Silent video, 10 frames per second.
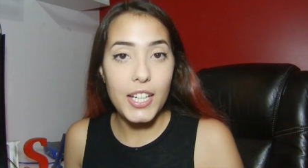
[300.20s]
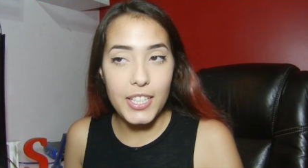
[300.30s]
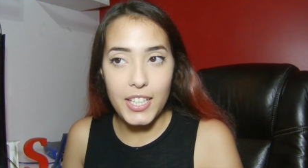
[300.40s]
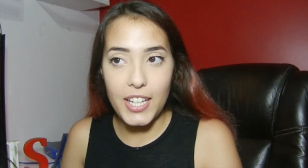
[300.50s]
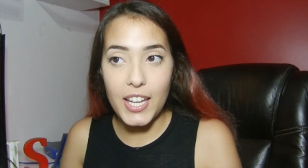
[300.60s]

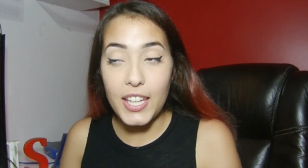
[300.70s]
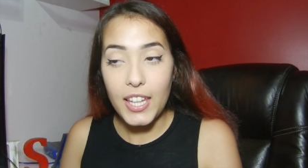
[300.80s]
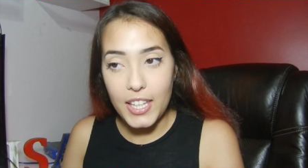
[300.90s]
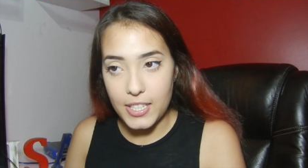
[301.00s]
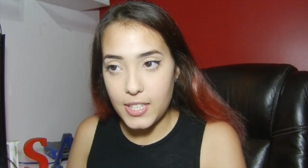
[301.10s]
idea
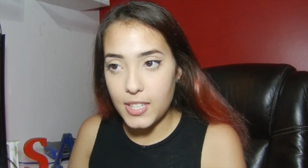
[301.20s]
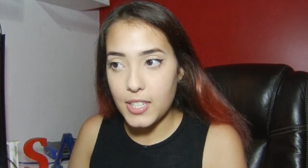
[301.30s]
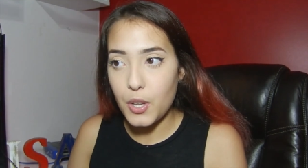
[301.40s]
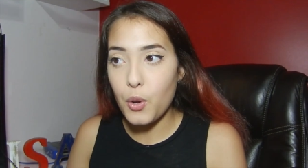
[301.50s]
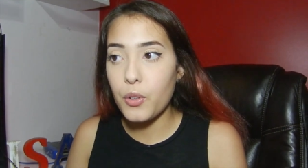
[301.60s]

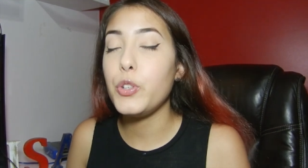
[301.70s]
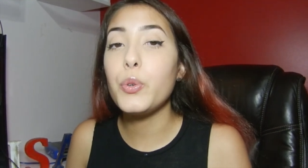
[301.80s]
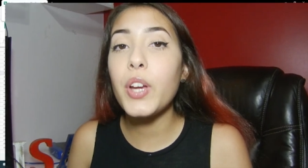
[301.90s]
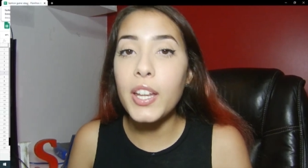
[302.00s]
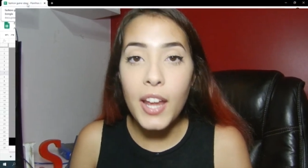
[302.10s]
is you
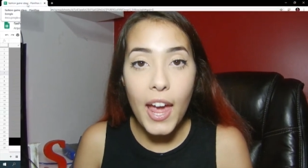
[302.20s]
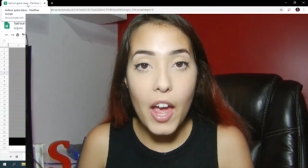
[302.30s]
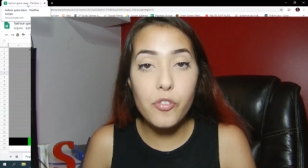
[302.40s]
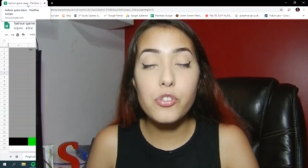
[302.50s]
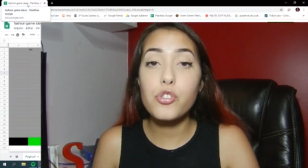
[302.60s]
can
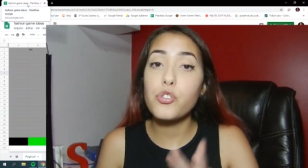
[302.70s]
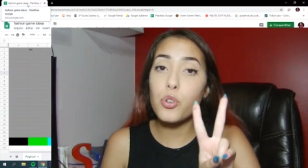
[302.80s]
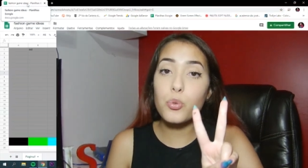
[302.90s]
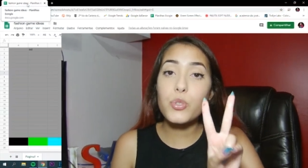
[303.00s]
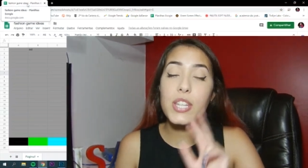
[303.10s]
have
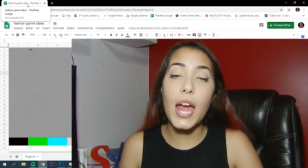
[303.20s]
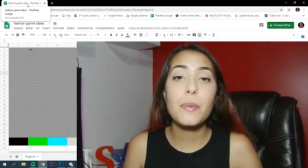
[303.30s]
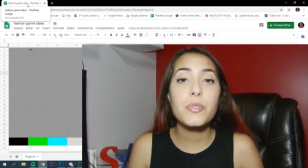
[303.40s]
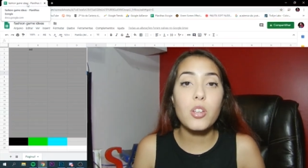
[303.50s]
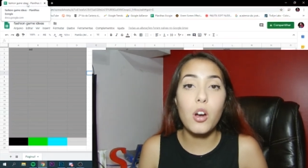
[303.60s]
two
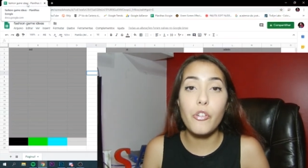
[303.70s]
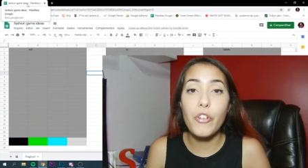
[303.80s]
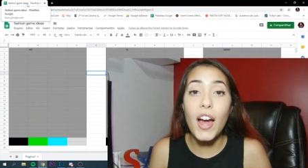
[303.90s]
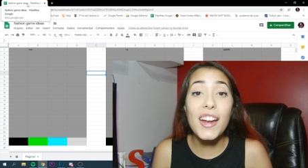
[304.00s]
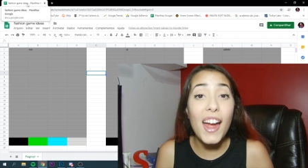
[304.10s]
types of
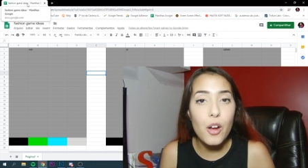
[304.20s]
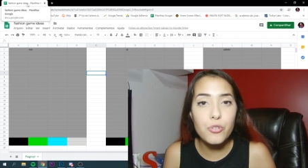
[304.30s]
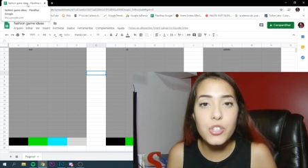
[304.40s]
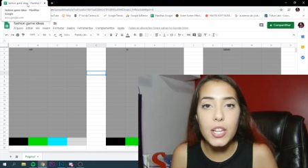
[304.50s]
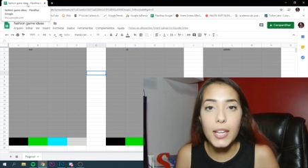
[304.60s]

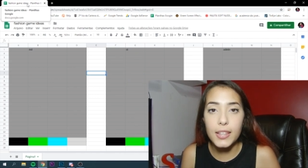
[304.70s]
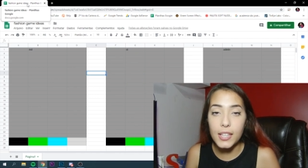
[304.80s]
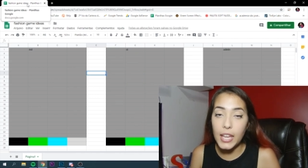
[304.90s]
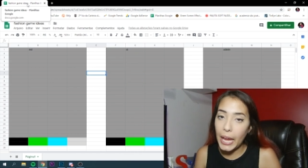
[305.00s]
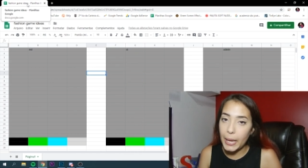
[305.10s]
accounts in the
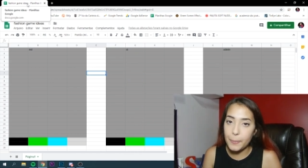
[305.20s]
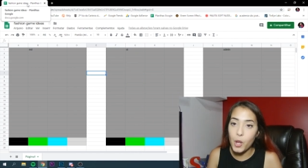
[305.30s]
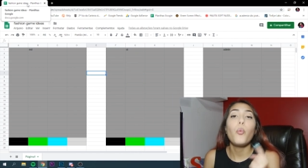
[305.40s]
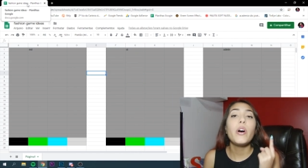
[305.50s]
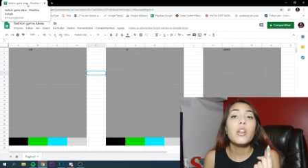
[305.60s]
game.
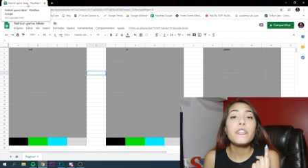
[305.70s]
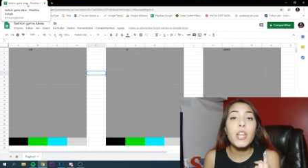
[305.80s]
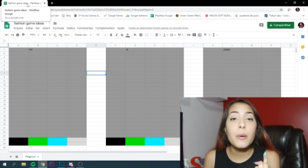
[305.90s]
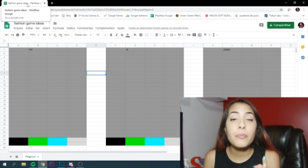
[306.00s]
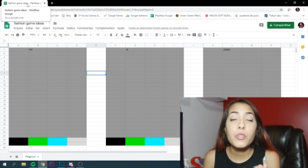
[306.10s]
One of
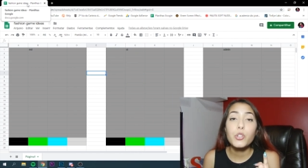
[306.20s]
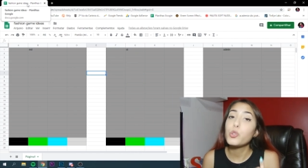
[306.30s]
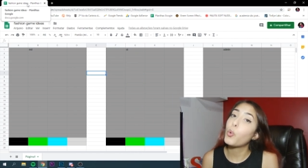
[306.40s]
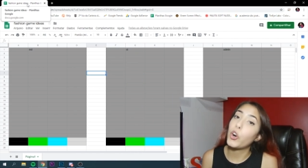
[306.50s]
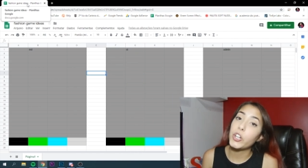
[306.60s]
them,
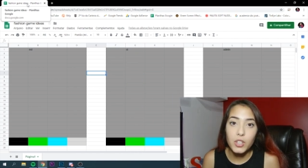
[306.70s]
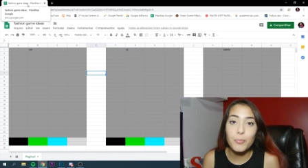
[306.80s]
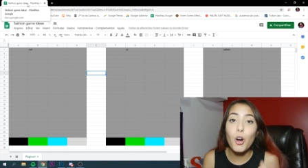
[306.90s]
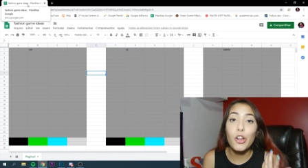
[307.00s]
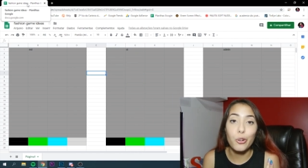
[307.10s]
you are the
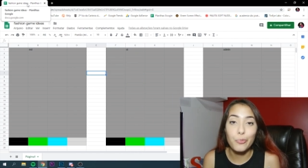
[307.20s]
model.